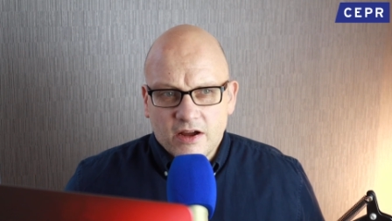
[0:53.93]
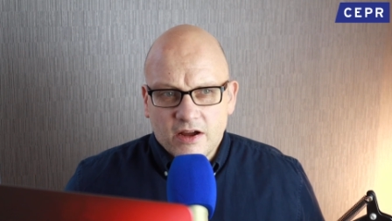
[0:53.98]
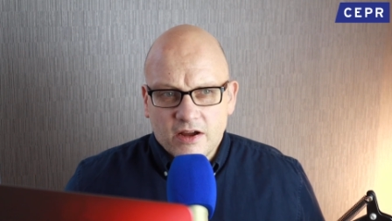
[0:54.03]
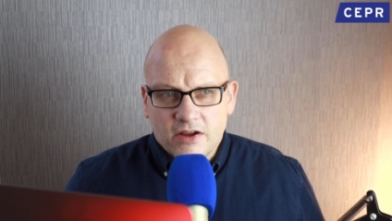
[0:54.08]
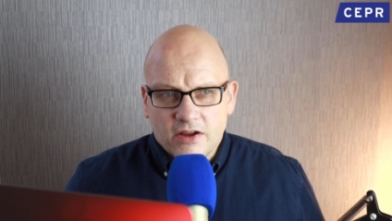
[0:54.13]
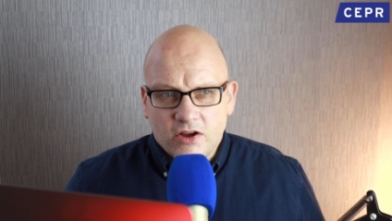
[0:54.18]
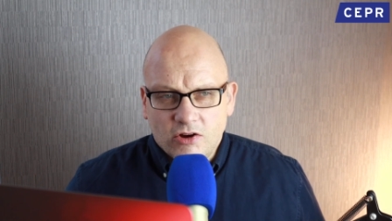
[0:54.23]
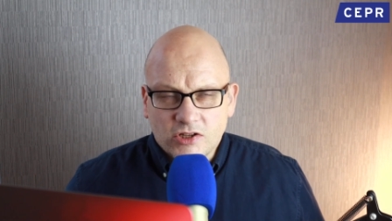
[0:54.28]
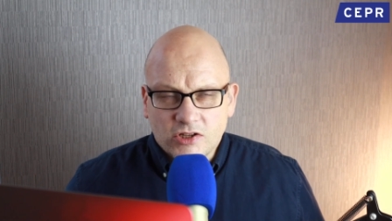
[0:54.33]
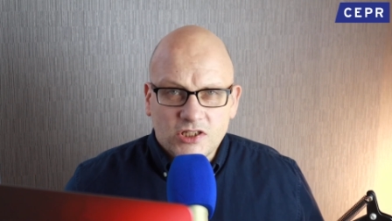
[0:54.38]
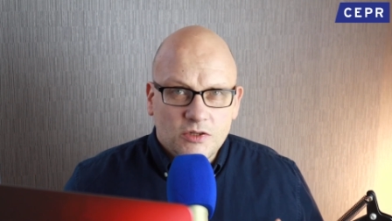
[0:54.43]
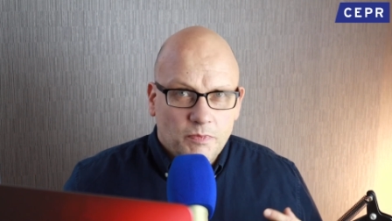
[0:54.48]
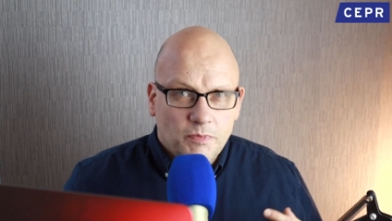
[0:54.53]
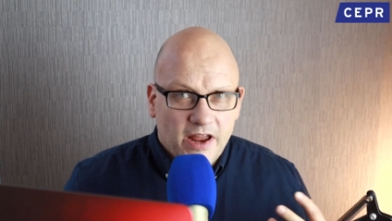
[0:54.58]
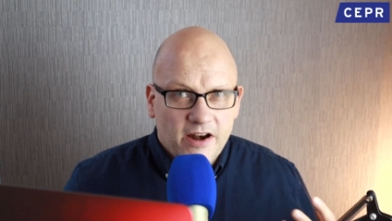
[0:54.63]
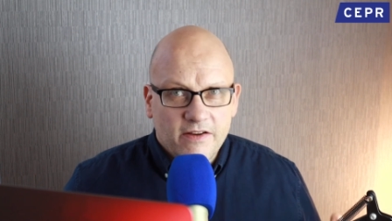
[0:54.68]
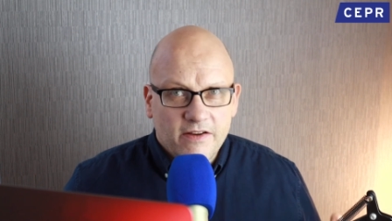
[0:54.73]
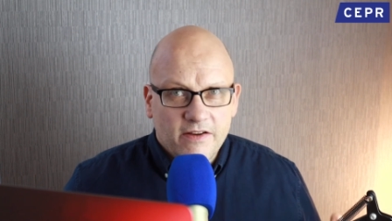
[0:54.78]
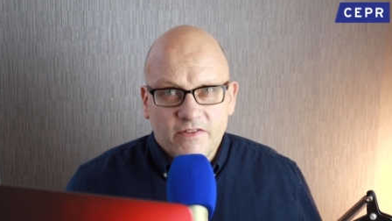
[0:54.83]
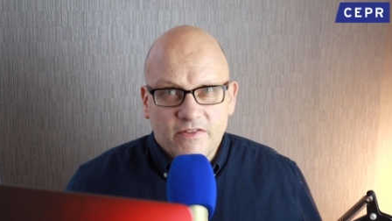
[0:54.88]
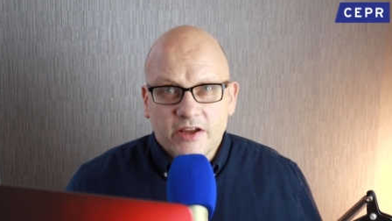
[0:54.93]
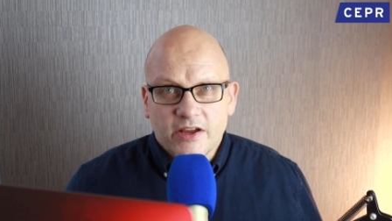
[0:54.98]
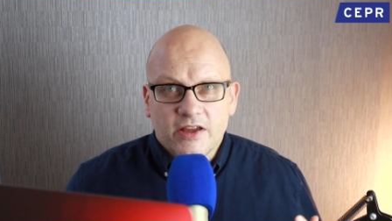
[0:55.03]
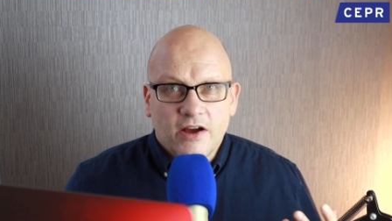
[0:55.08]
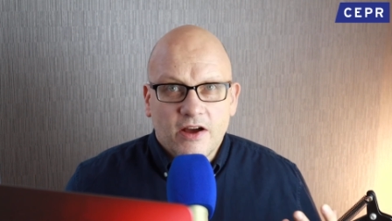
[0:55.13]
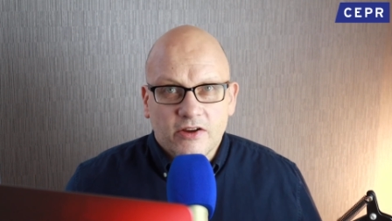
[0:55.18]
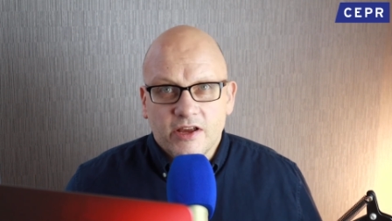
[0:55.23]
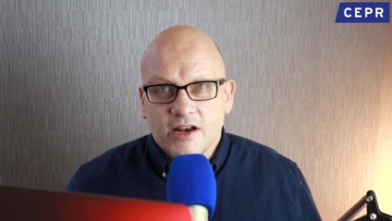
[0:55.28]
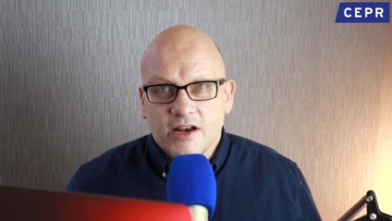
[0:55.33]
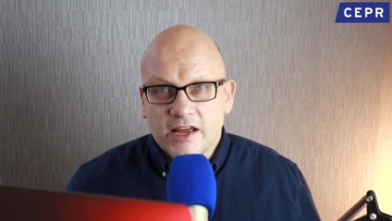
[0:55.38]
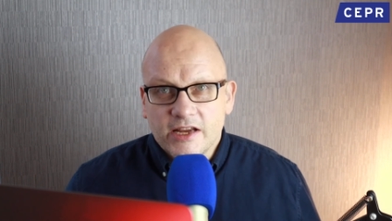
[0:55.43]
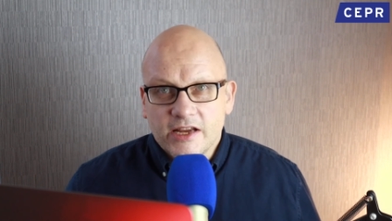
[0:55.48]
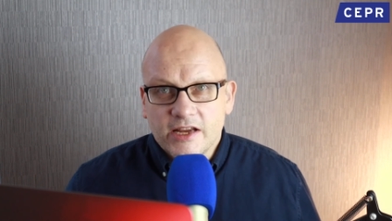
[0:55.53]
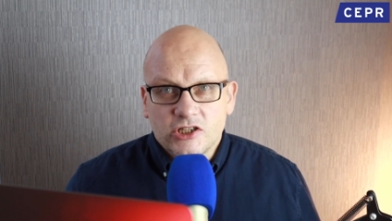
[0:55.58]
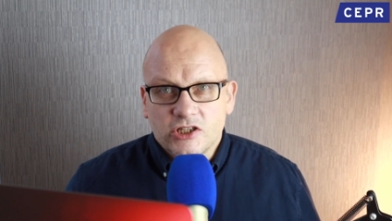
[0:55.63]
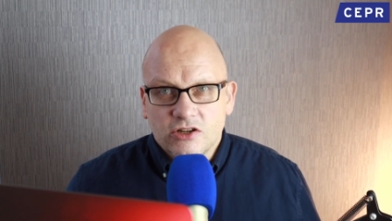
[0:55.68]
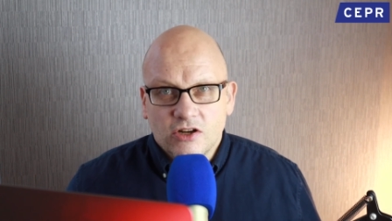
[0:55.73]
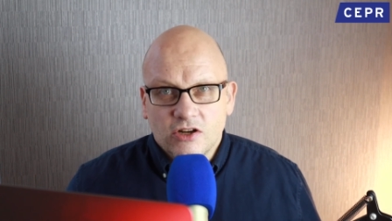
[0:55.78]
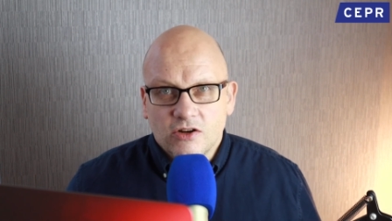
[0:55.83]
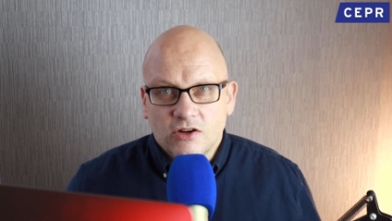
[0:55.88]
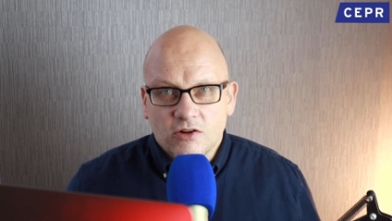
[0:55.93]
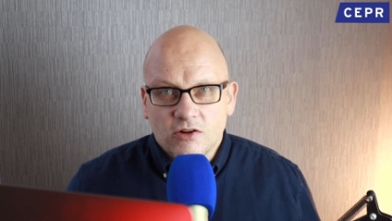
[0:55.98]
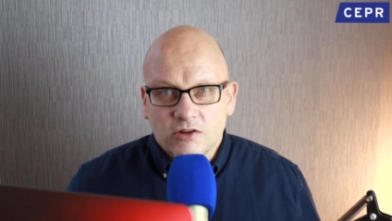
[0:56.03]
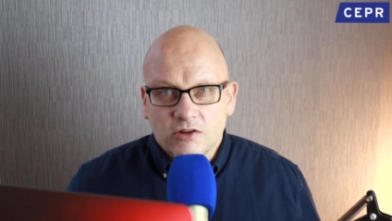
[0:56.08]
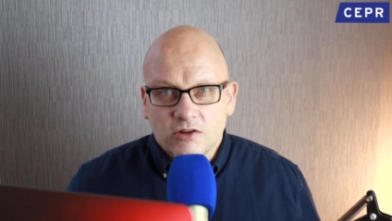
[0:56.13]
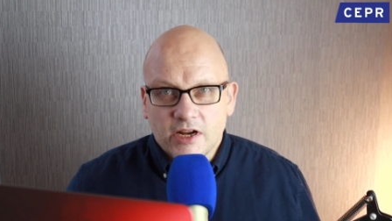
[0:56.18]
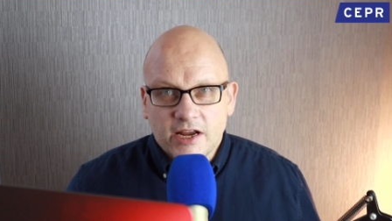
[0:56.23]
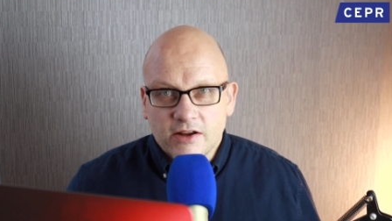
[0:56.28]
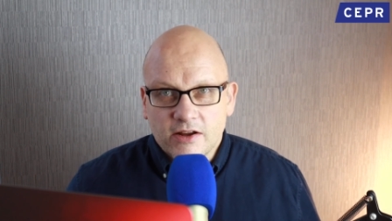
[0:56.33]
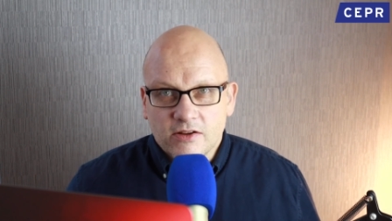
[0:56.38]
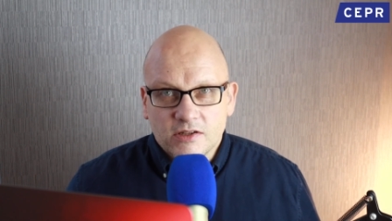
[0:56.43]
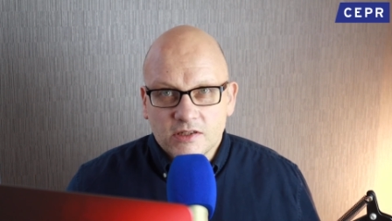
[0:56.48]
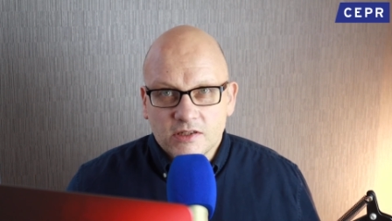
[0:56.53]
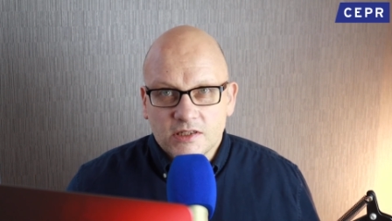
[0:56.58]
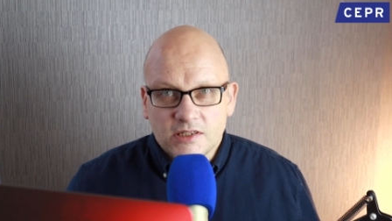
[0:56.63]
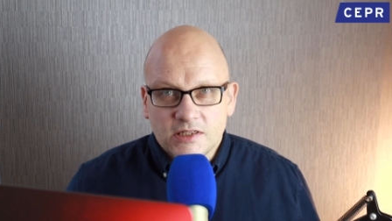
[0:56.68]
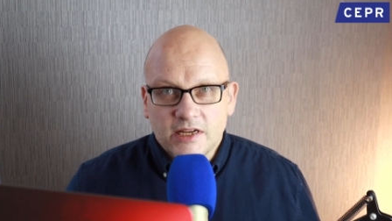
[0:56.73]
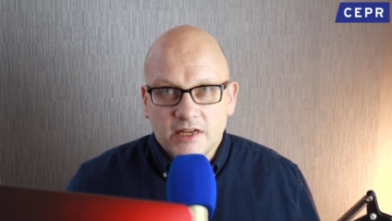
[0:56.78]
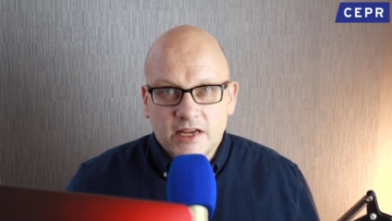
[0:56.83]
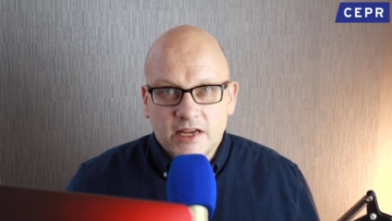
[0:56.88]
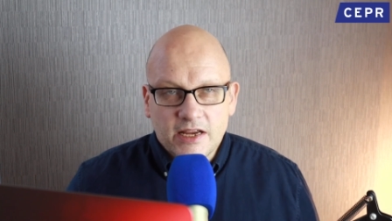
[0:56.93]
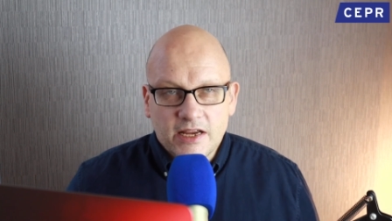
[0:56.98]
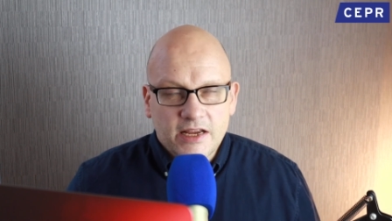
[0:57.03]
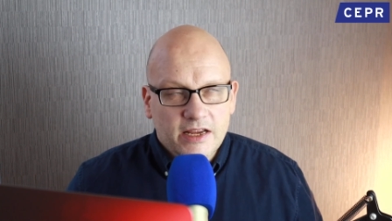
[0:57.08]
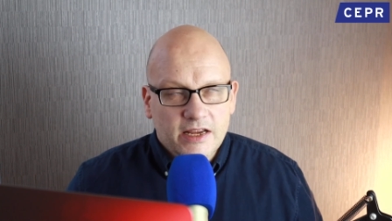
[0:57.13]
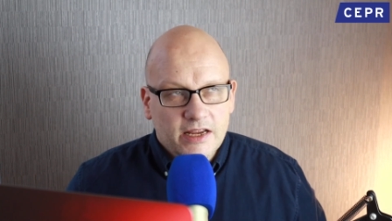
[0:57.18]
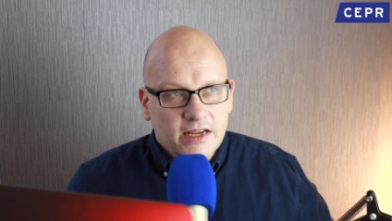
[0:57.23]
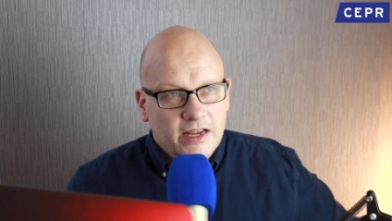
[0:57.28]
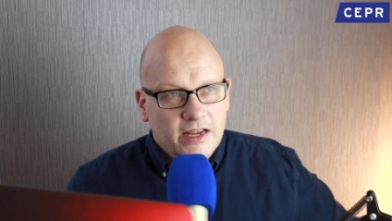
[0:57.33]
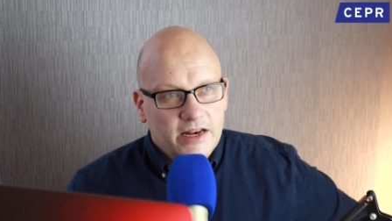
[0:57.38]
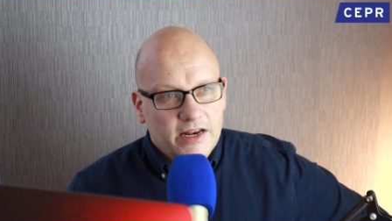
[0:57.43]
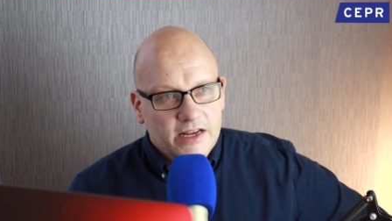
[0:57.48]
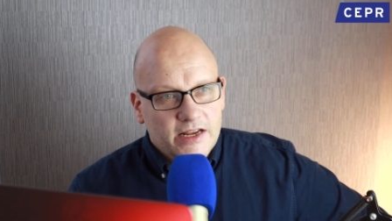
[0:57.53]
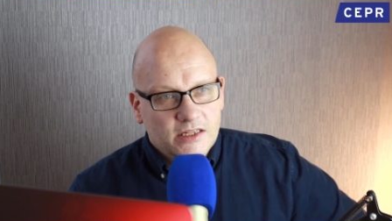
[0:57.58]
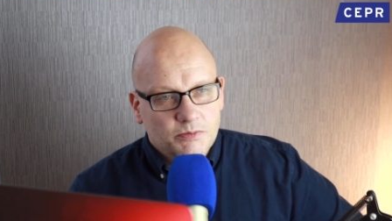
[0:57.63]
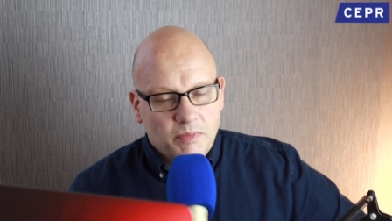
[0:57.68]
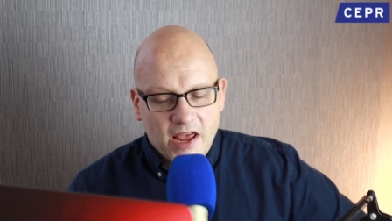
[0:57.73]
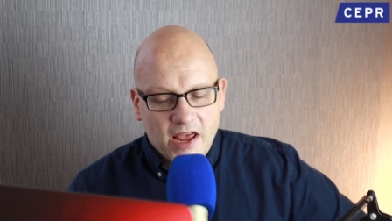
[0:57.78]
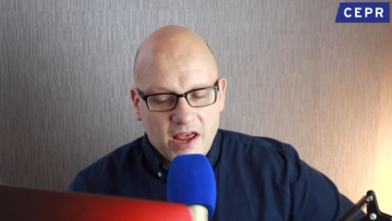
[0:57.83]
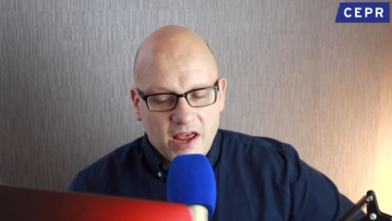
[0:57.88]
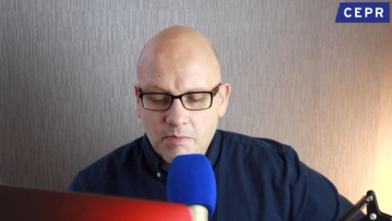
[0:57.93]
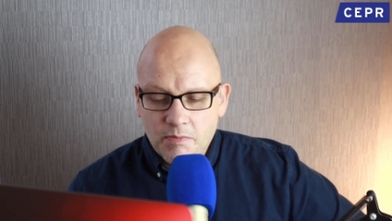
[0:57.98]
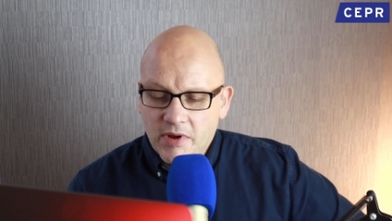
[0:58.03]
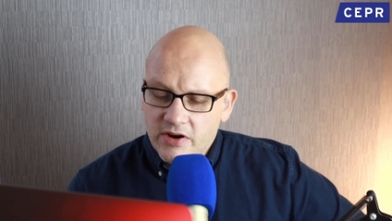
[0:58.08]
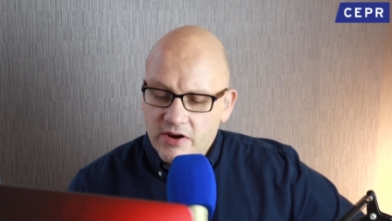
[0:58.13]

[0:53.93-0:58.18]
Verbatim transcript: a, a cost benefit calculation on lockdowns in, in this paper.